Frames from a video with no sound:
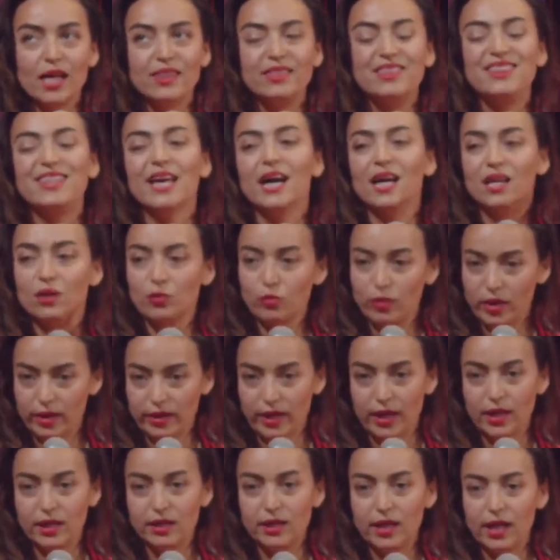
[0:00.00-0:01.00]
done with
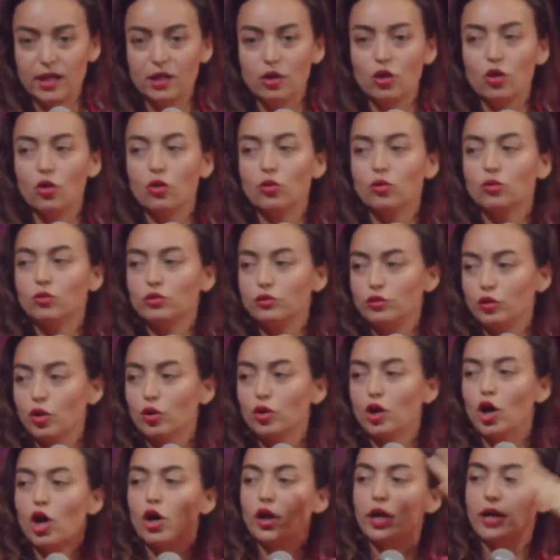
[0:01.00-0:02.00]
it and no
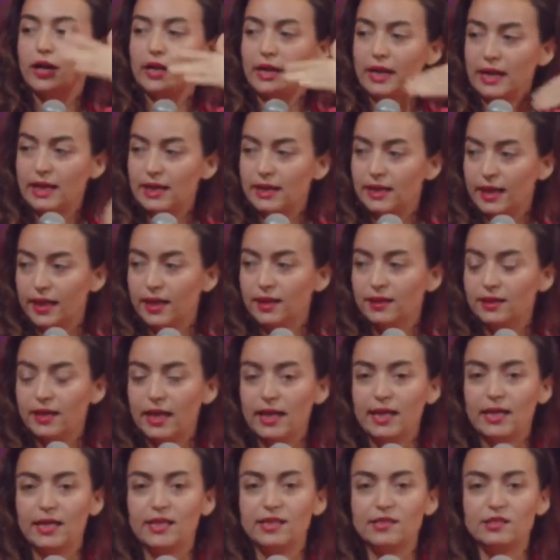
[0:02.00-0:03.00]
longer need it,
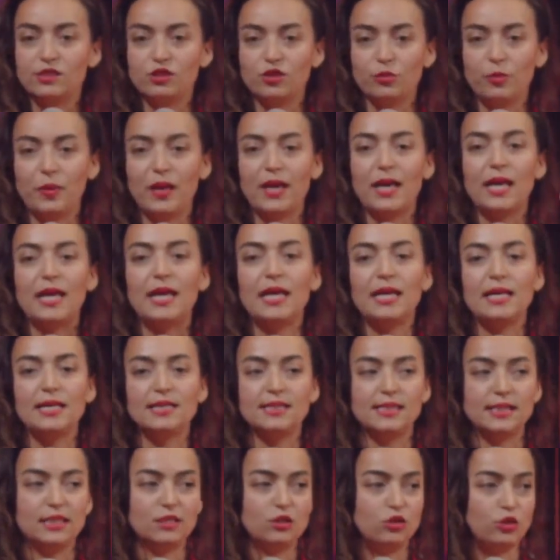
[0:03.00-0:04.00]
it needs to be
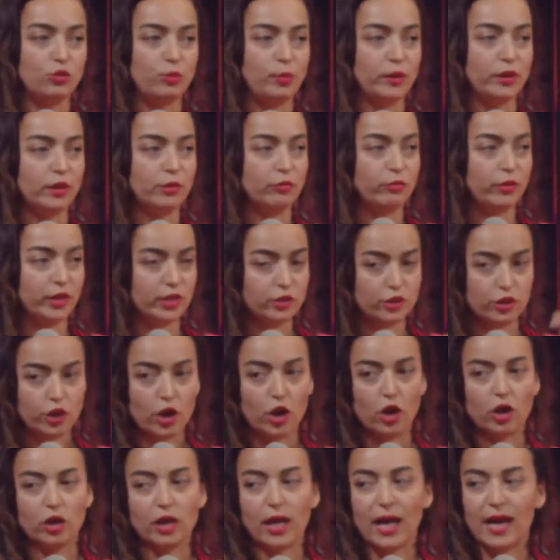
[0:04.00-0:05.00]
easy to be
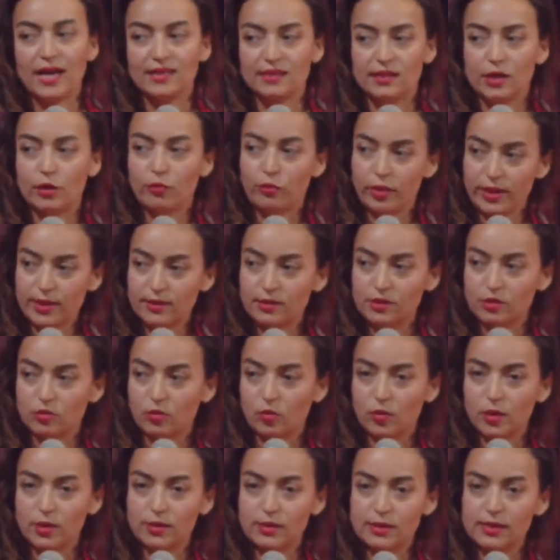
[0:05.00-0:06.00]
returned as a
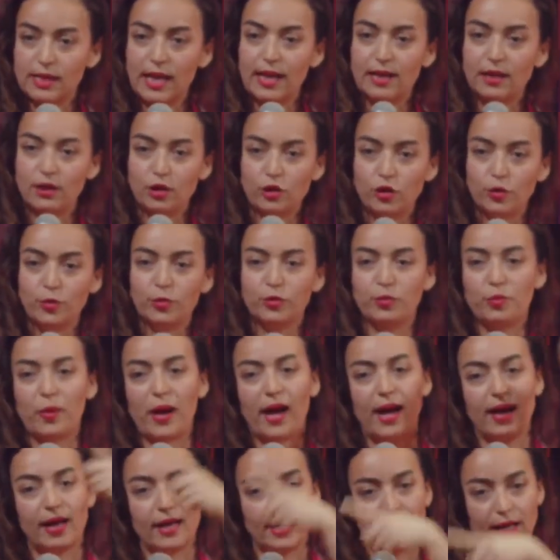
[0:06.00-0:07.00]
resource and looped
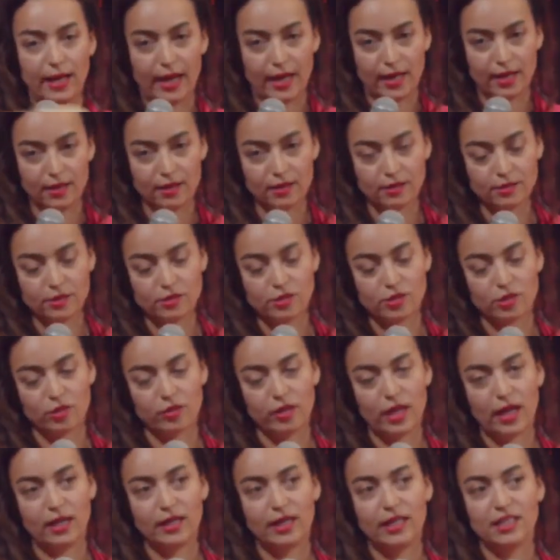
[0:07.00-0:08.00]
back again so
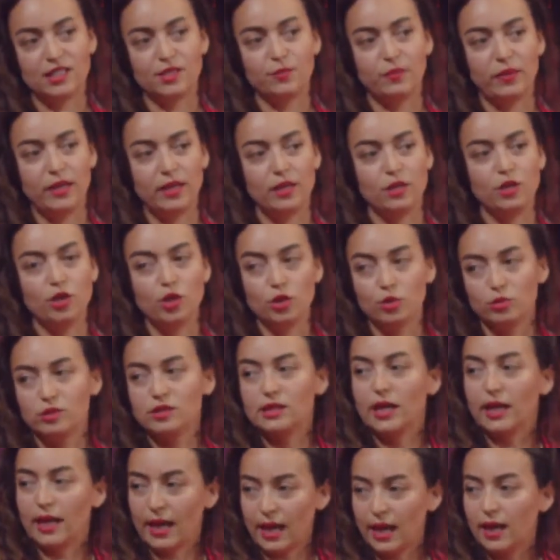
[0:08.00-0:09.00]
that it's being used
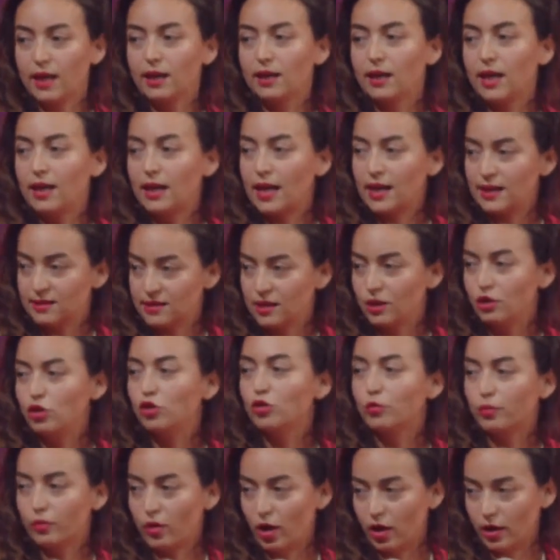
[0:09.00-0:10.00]
again as a
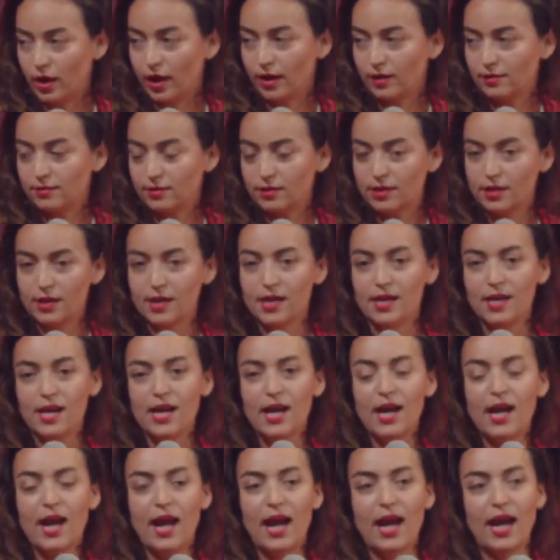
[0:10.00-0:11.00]
new product.
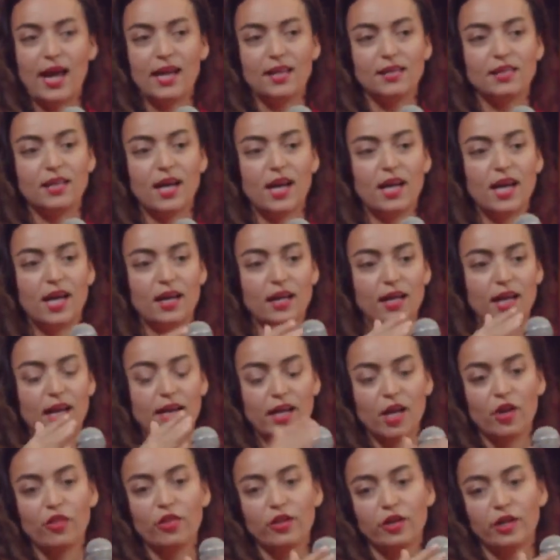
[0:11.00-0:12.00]
And
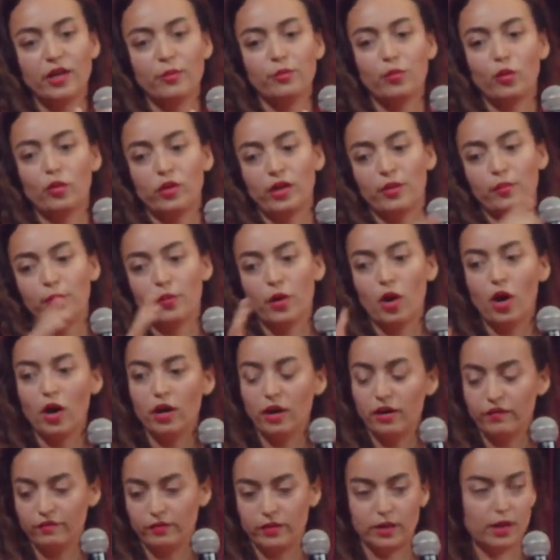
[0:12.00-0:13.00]
another important part
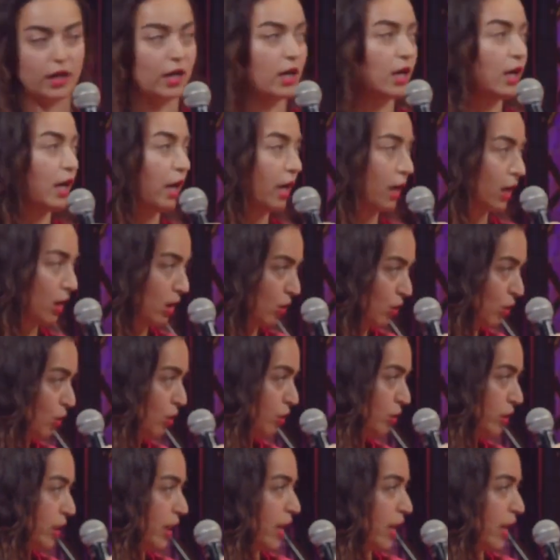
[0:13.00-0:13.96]
of the whole